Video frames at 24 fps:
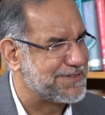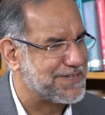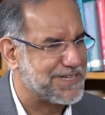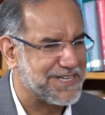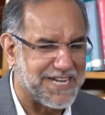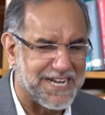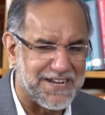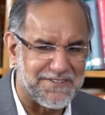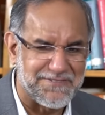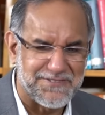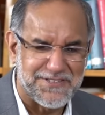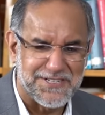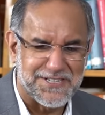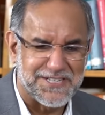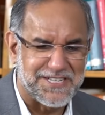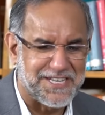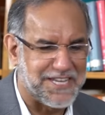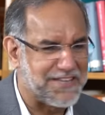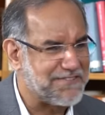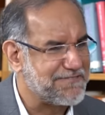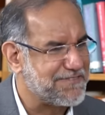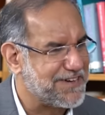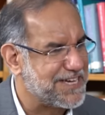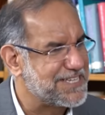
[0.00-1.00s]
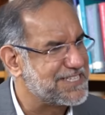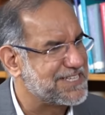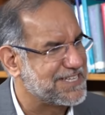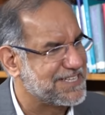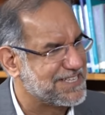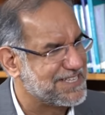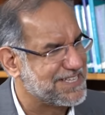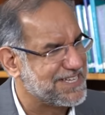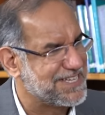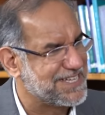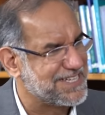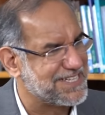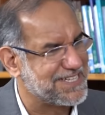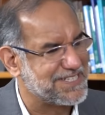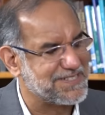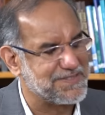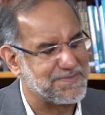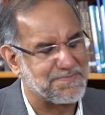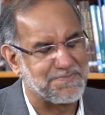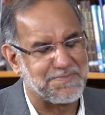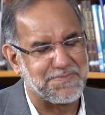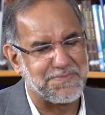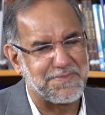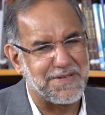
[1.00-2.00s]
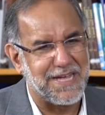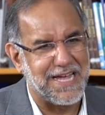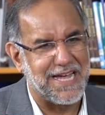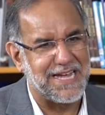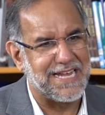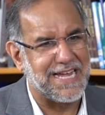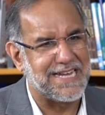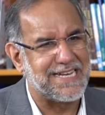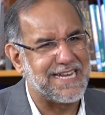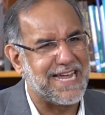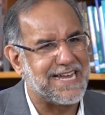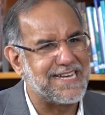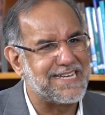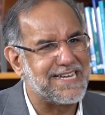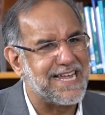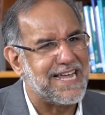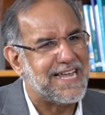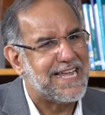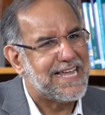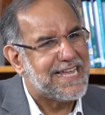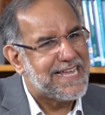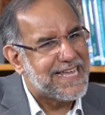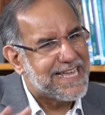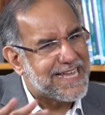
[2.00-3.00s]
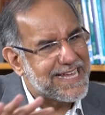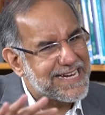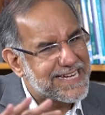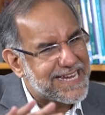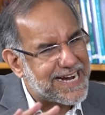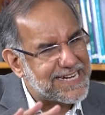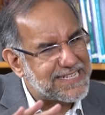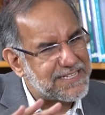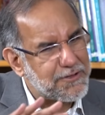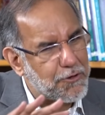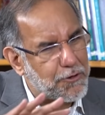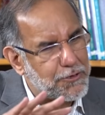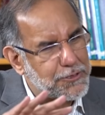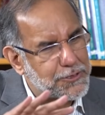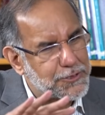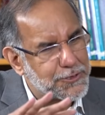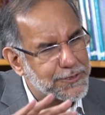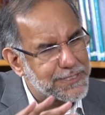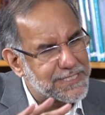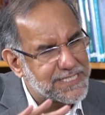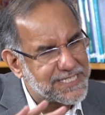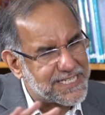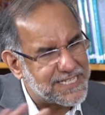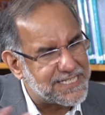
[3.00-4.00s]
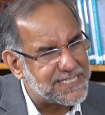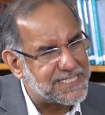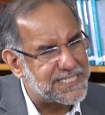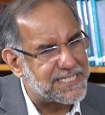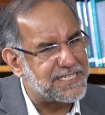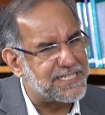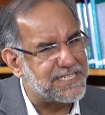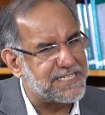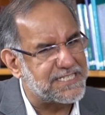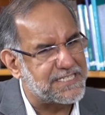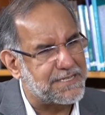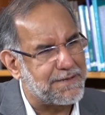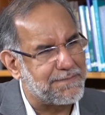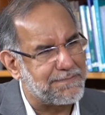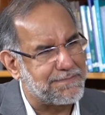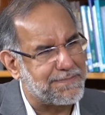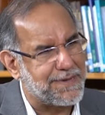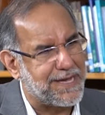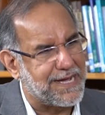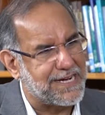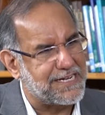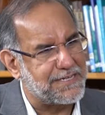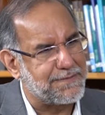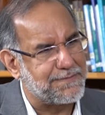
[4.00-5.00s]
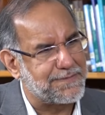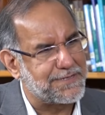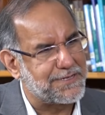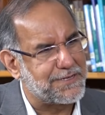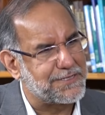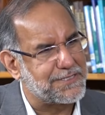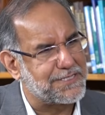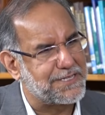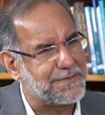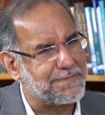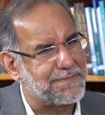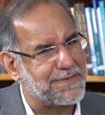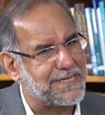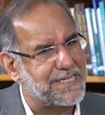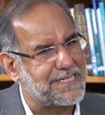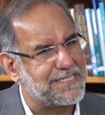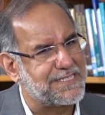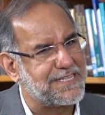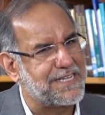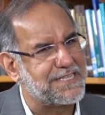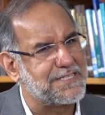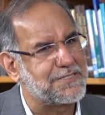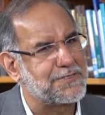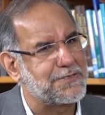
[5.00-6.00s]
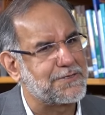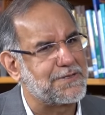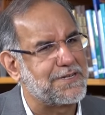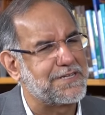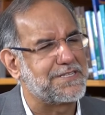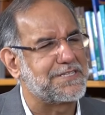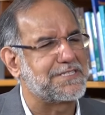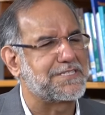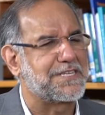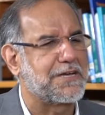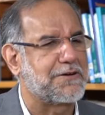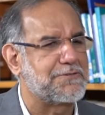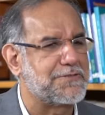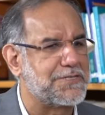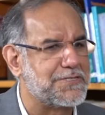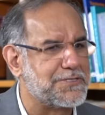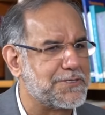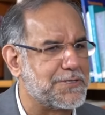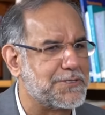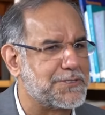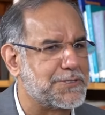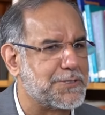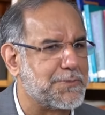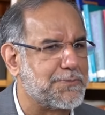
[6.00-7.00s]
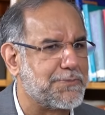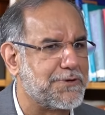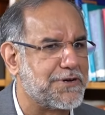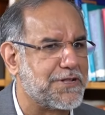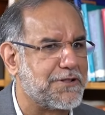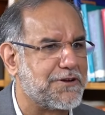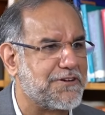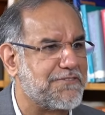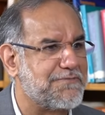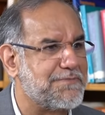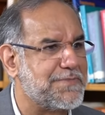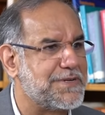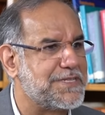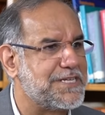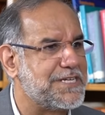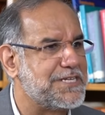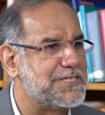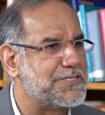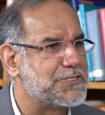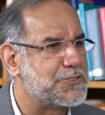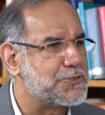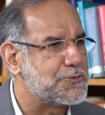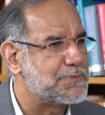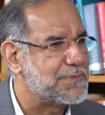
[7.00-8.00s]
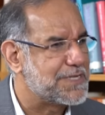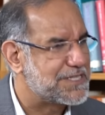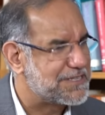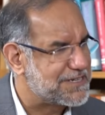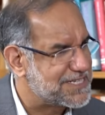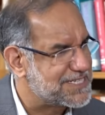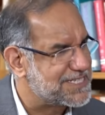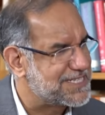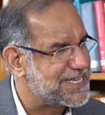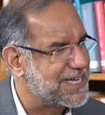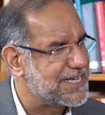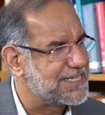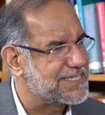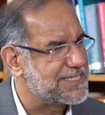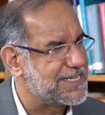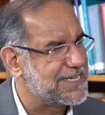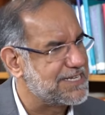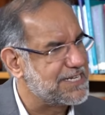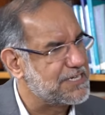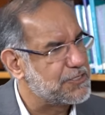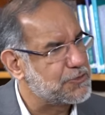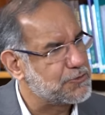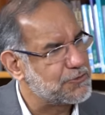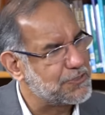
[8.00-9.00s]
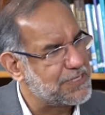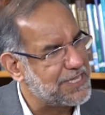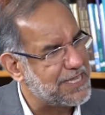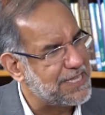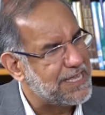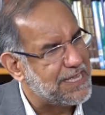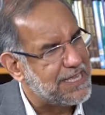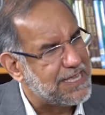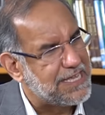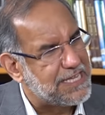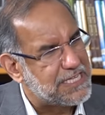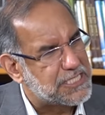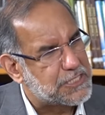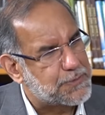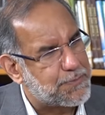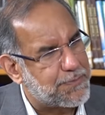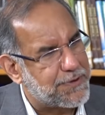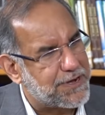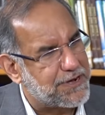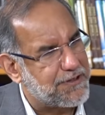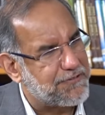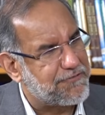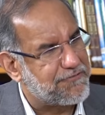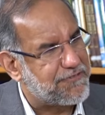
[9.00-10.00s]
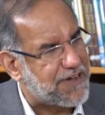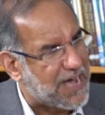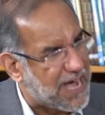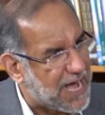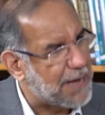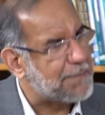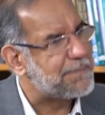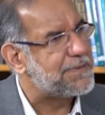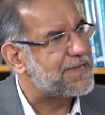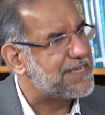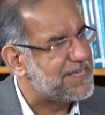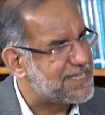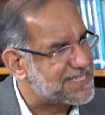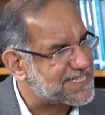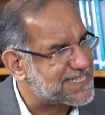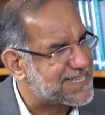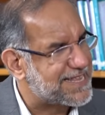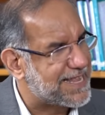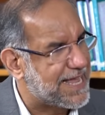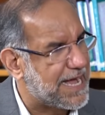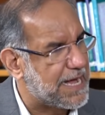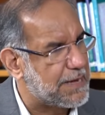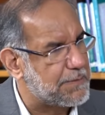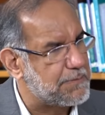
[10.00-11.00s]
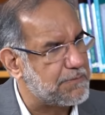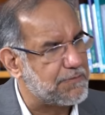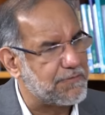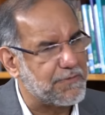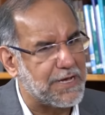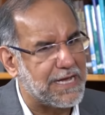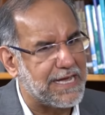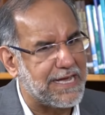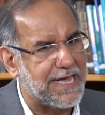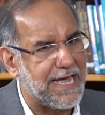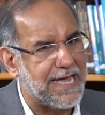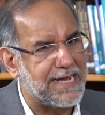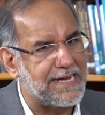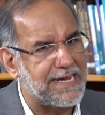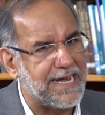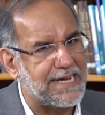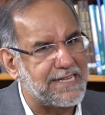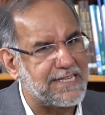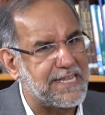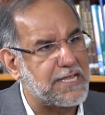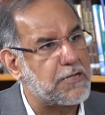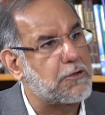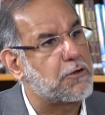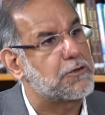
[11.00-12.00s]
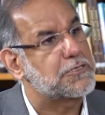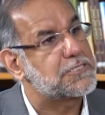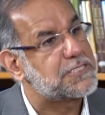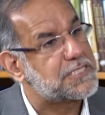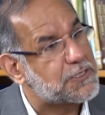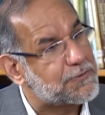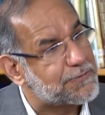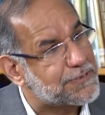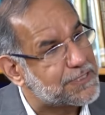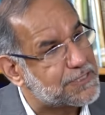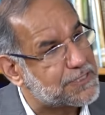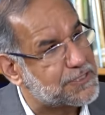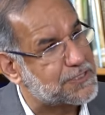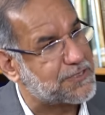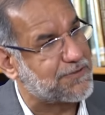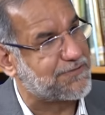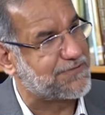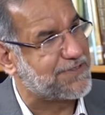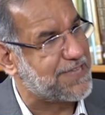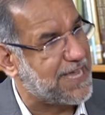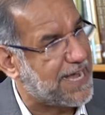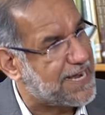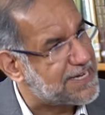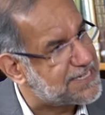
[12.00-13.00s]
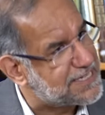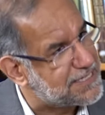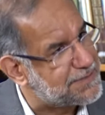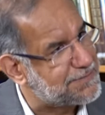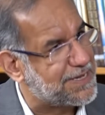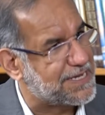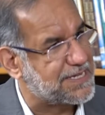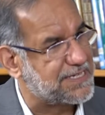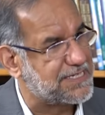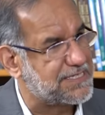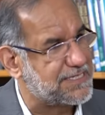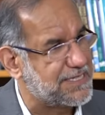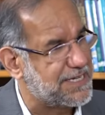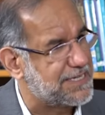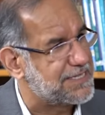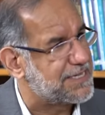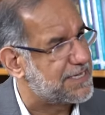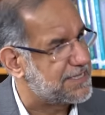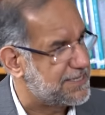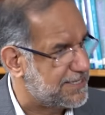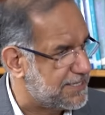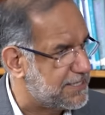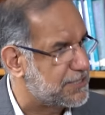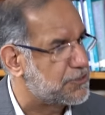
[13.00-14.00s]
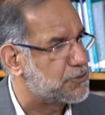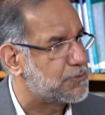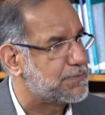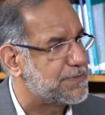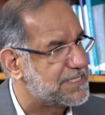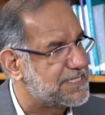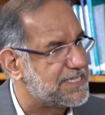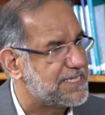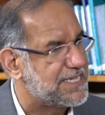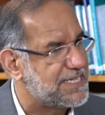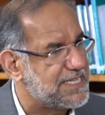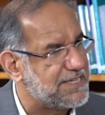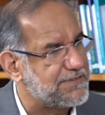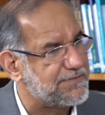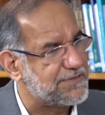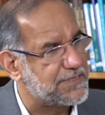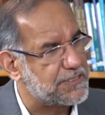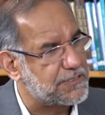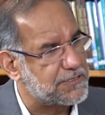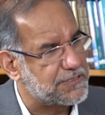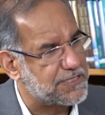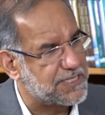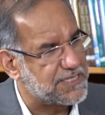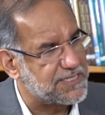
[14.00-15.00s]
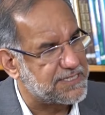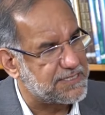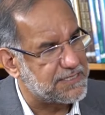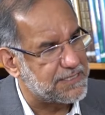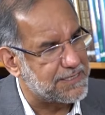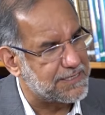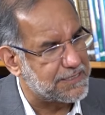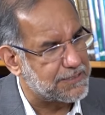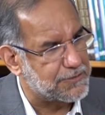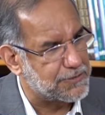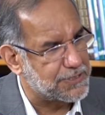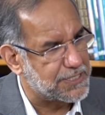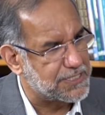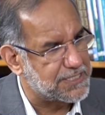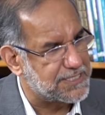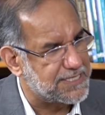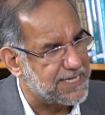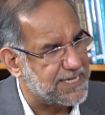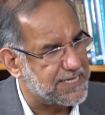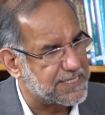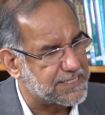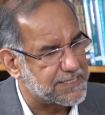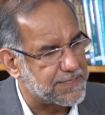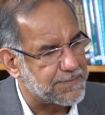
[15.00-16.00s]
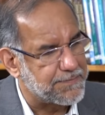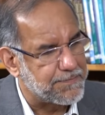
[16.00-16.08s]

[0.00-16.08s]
after King Faisal. And it had also its insidious impact because the Pakistanis, the Saudis also put a lot of money into madrasas and into the spread of Wahhabi Islam, and the consequences of that in Pakistan are there to be seen even to this date.